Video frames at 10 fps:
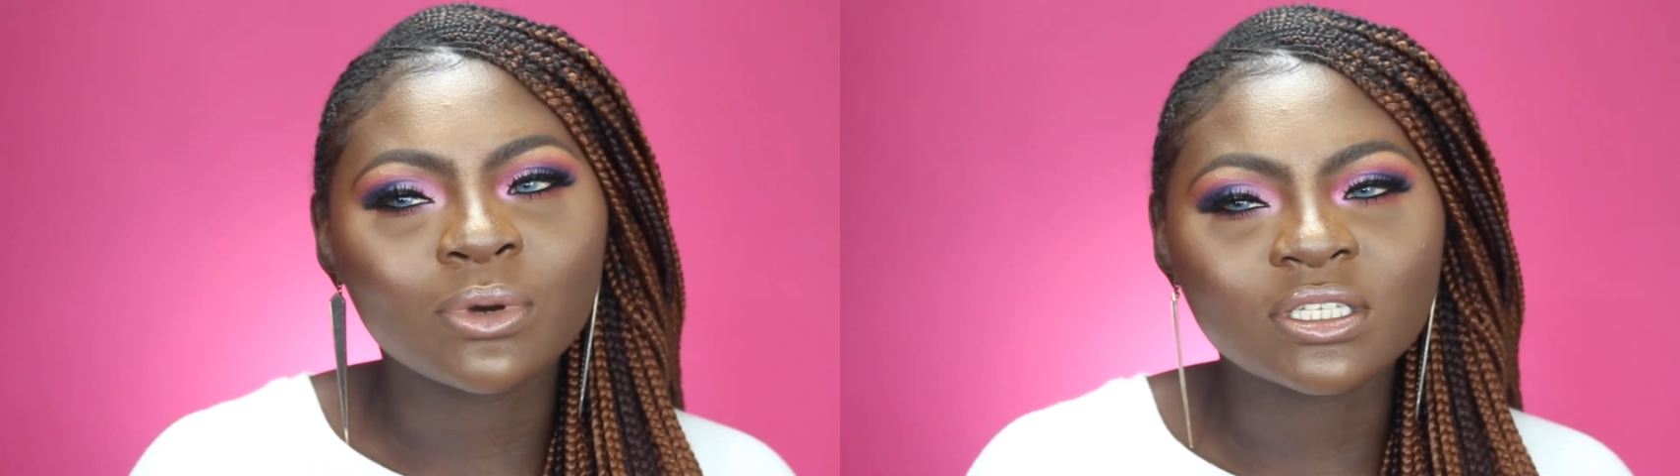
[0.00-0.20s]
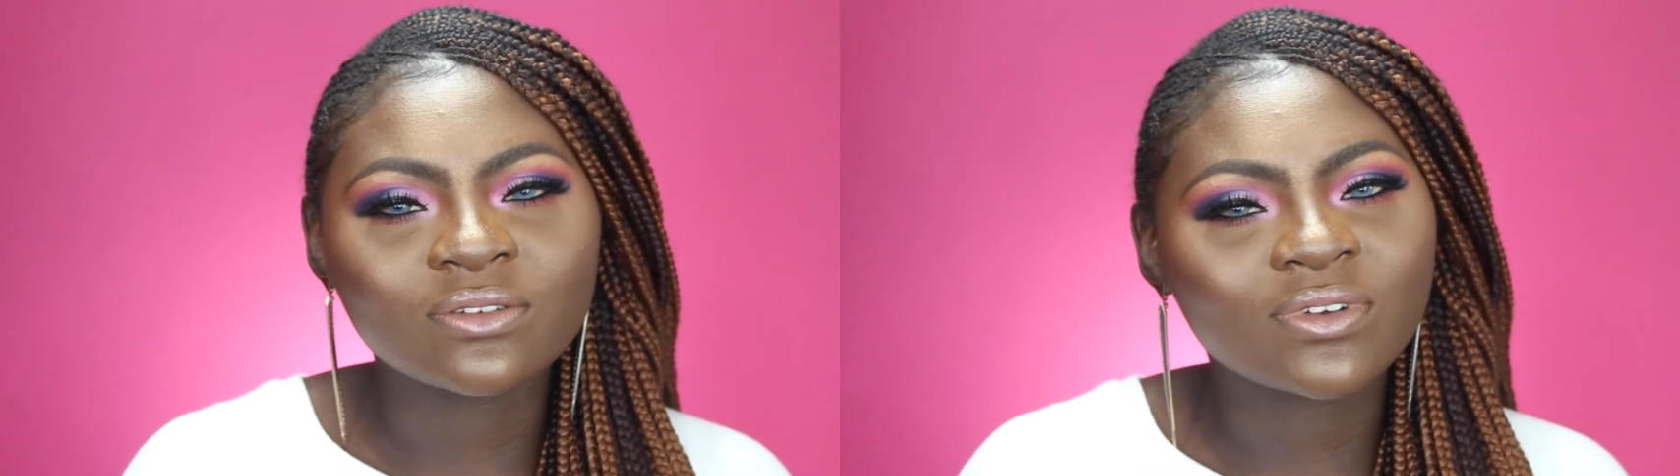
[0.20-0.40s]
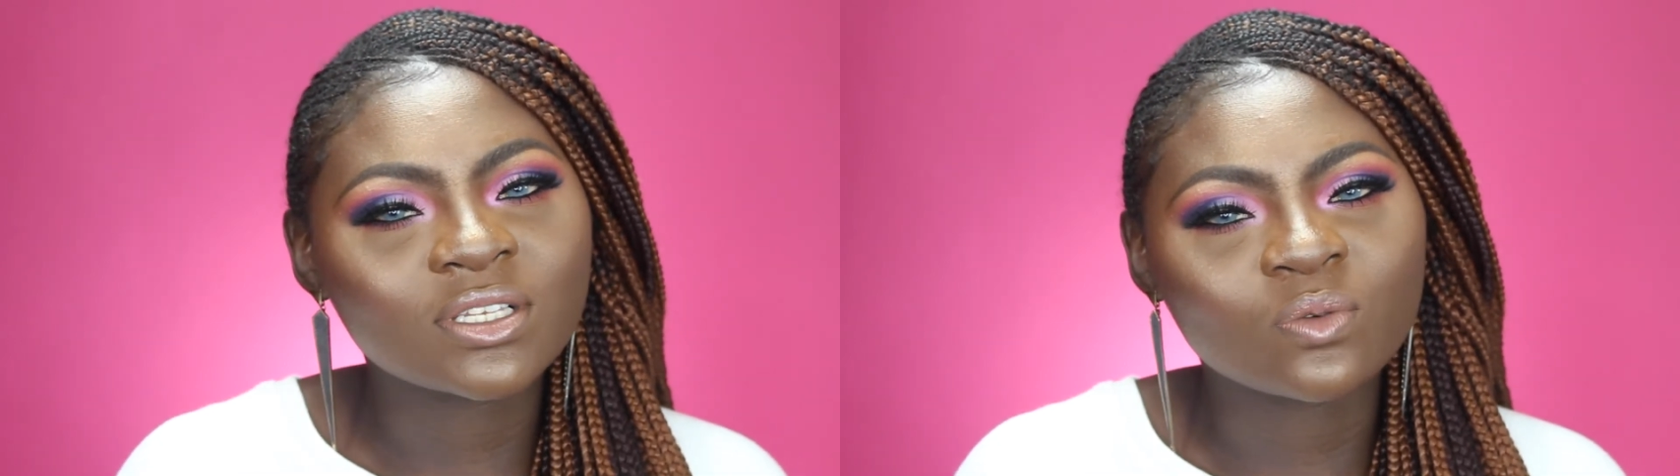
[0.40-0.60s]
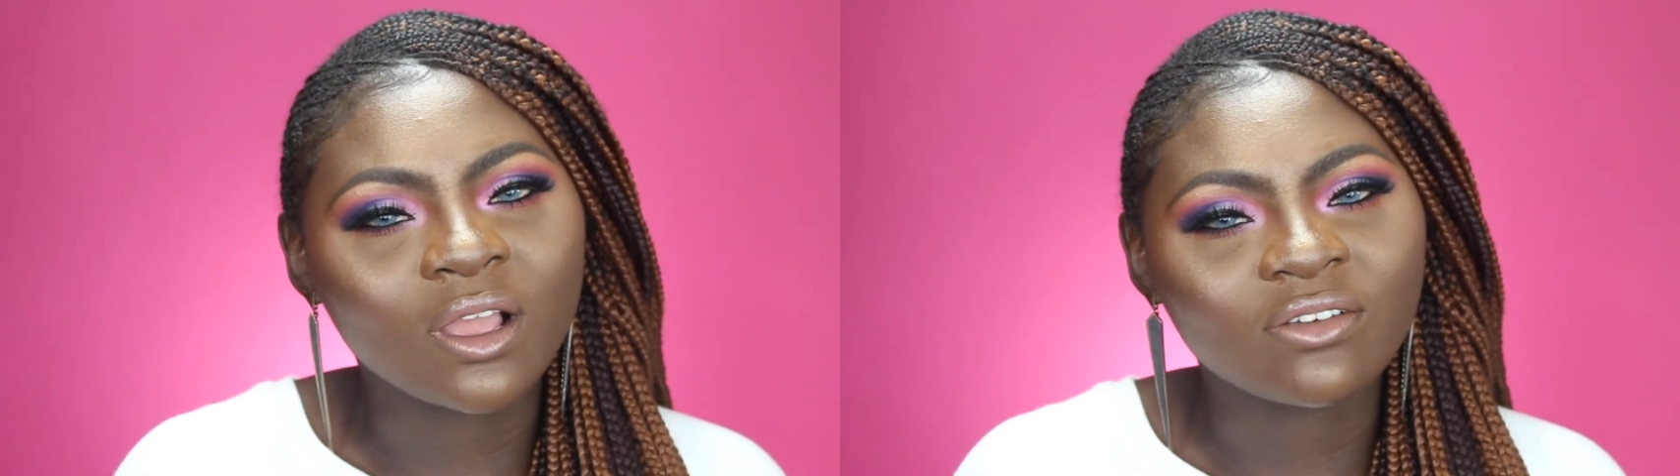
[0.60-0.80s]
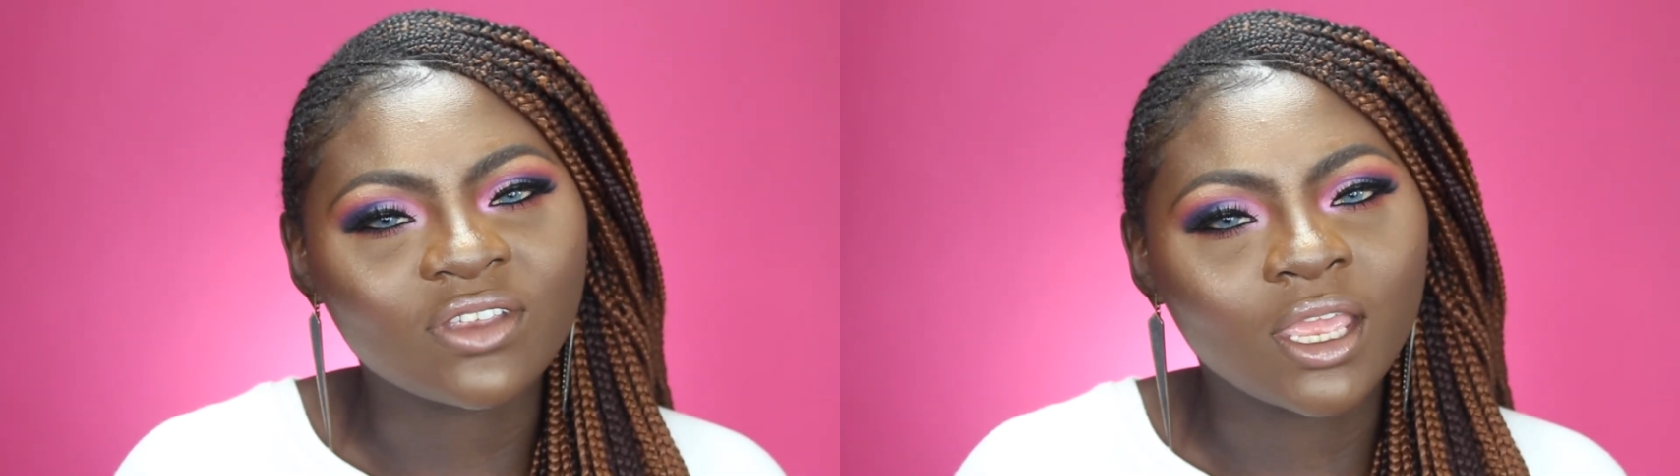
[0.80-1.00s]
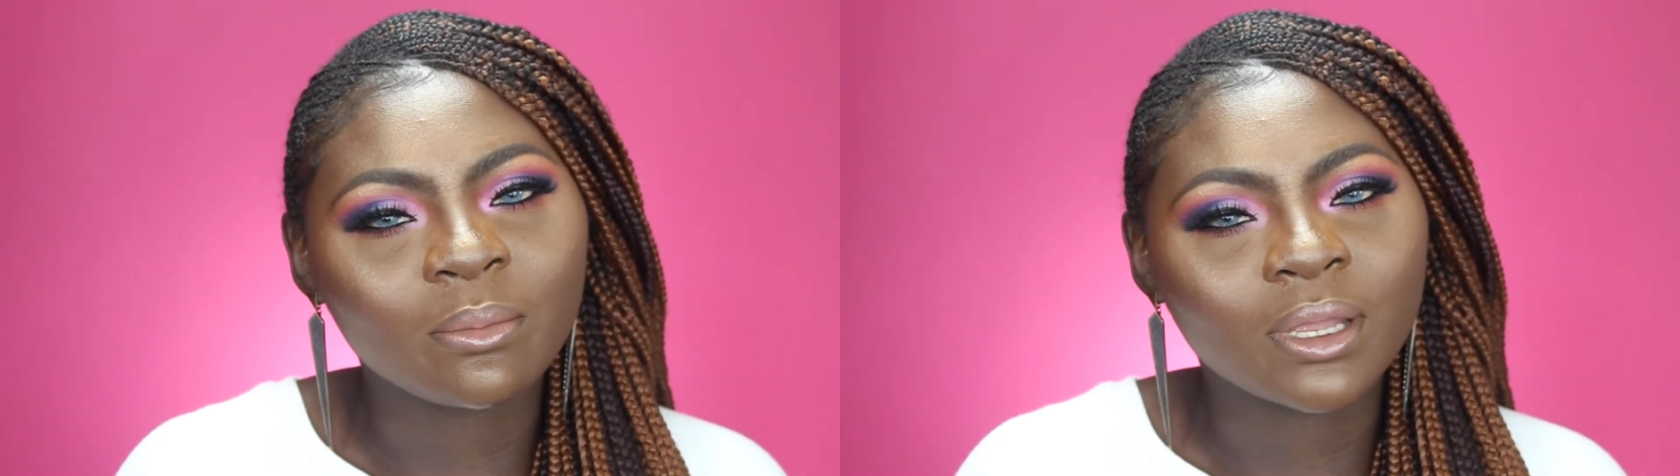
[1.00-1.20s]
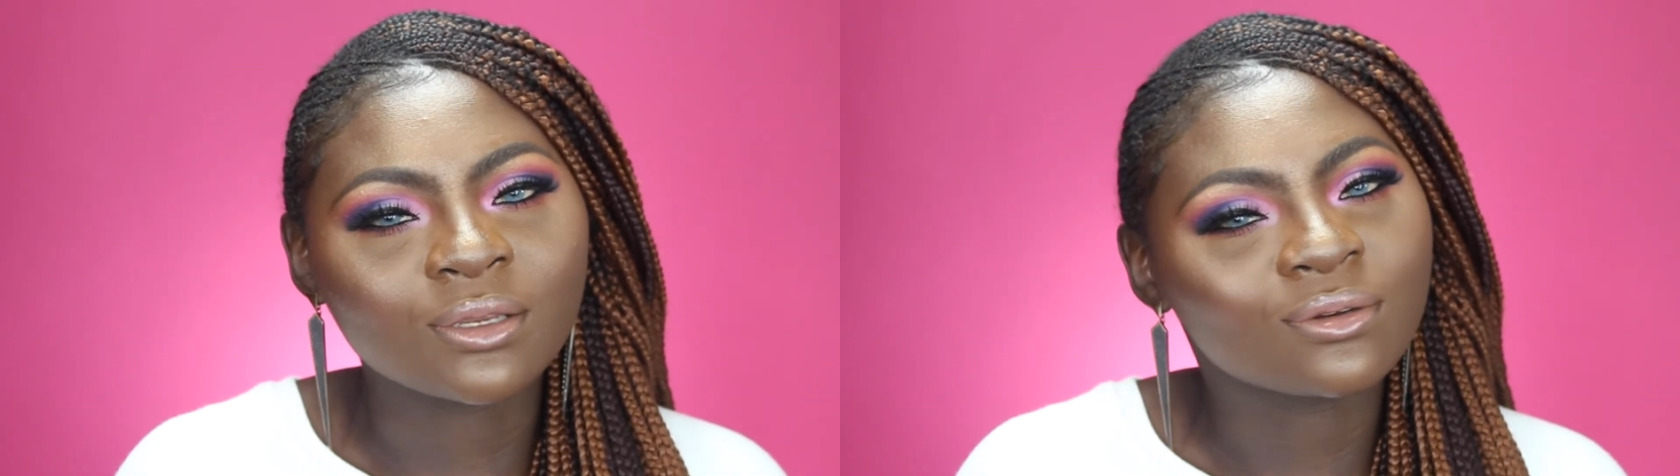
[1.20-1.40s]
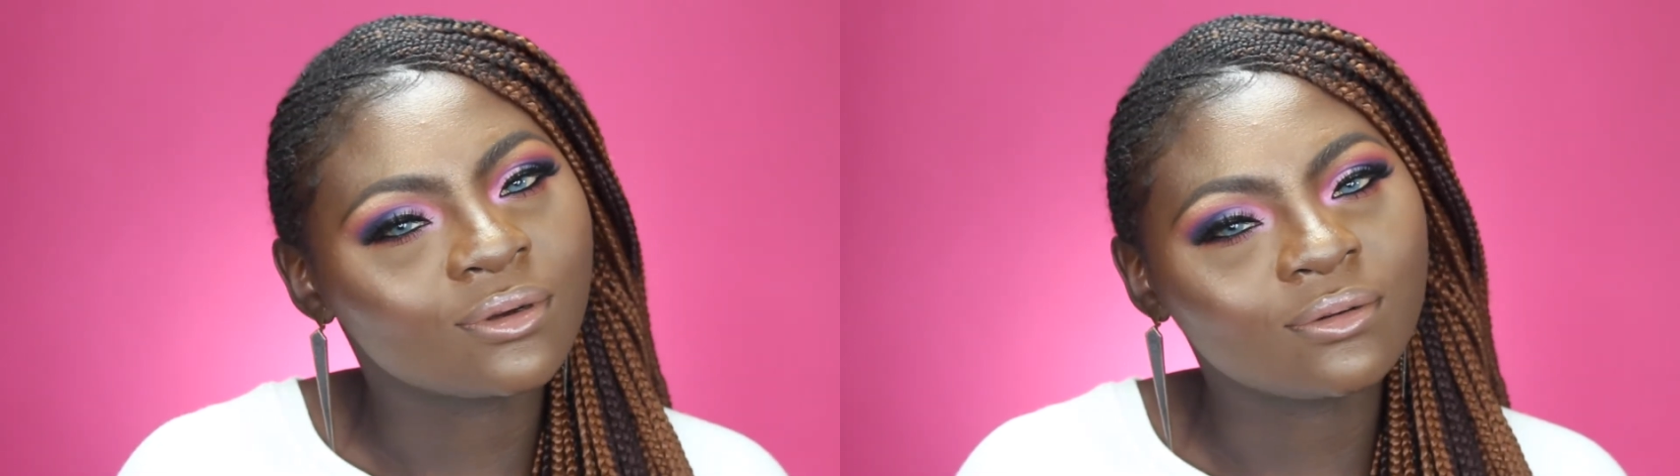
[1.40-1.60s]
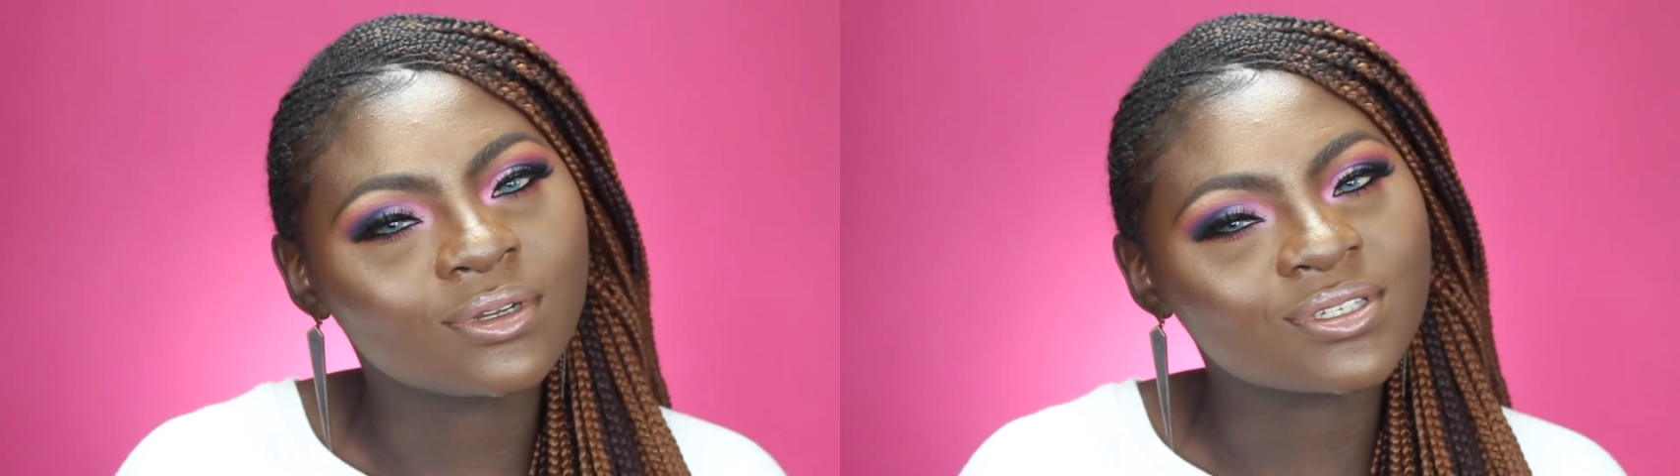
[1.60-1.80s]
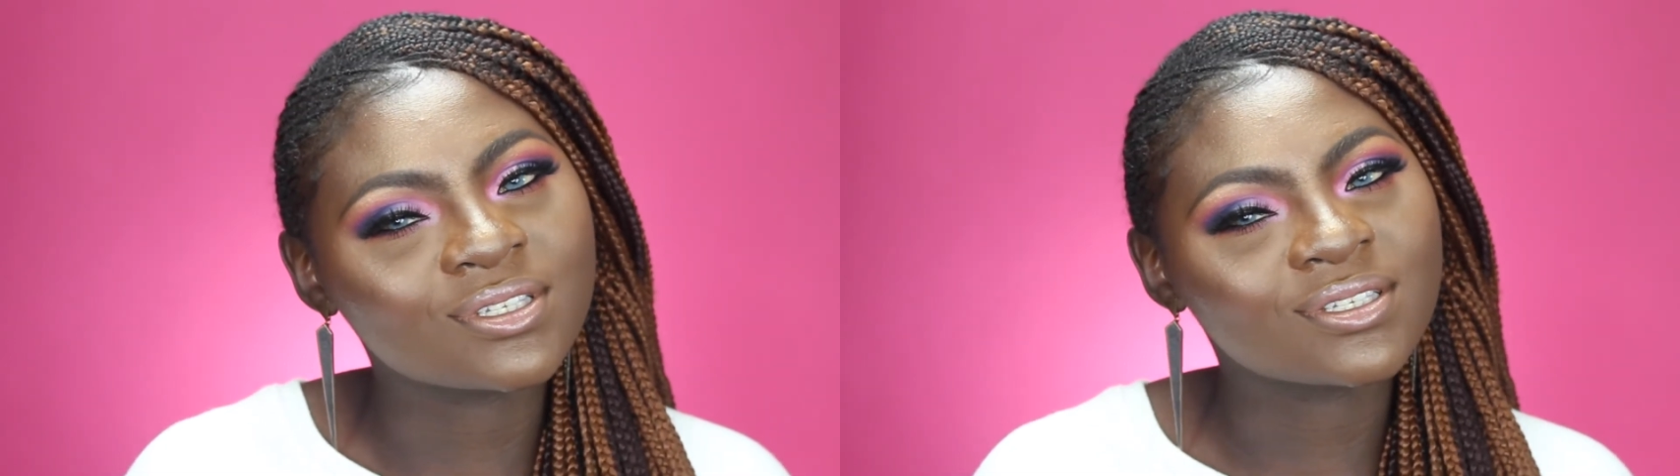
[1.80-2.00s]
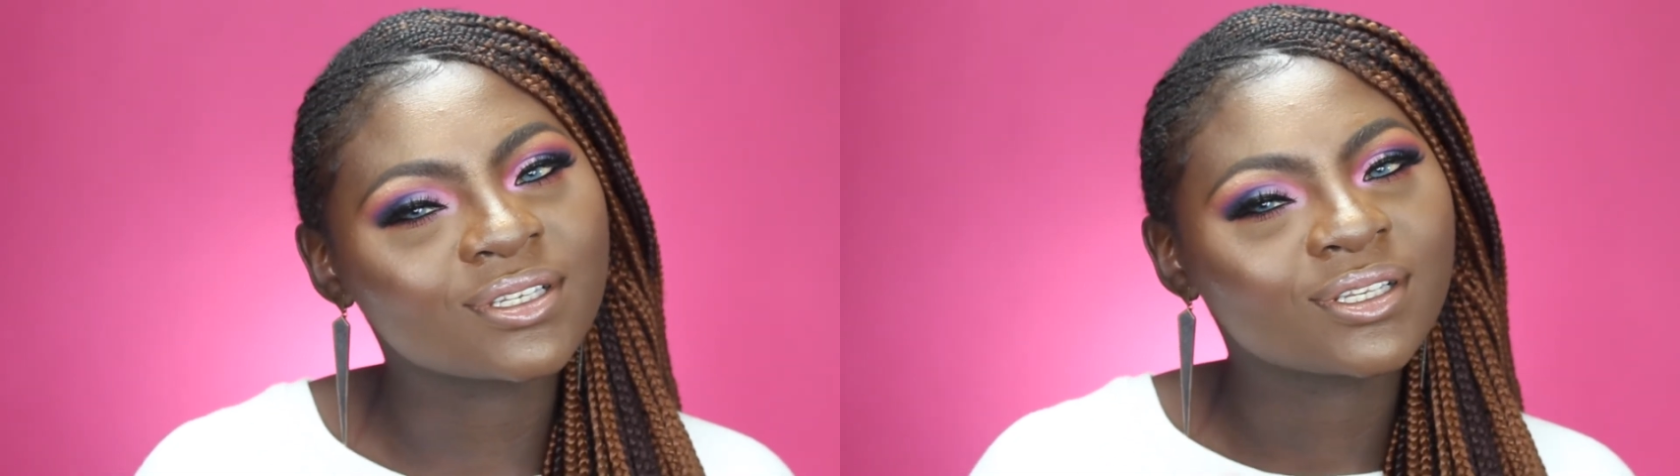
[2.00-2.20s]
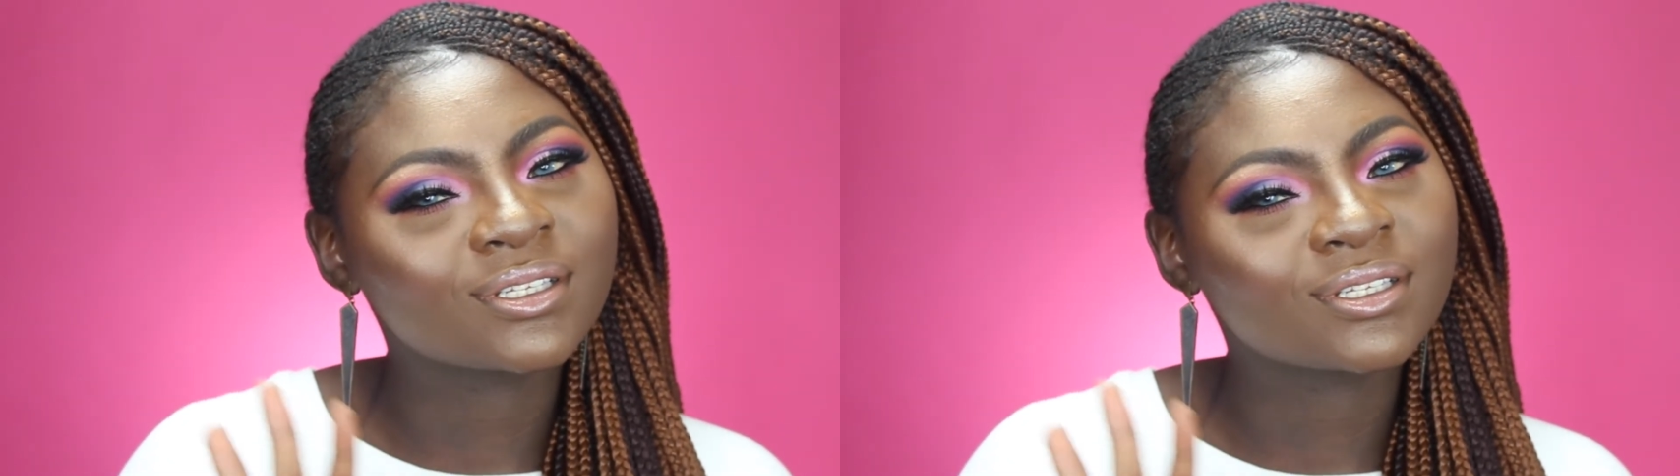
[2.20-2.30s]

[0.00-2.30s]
Potiphar's wife came and, you know, was